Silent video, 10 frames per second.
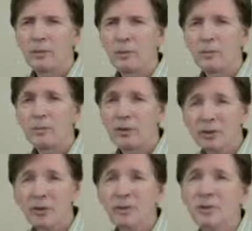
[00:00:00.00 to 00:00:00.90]
plus
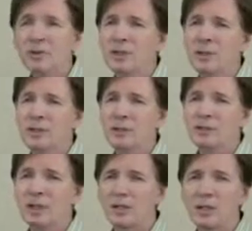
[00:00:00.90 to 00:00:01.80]
built-in image
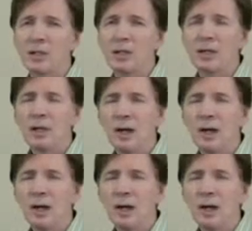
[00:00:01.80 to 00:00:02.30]
stabilization,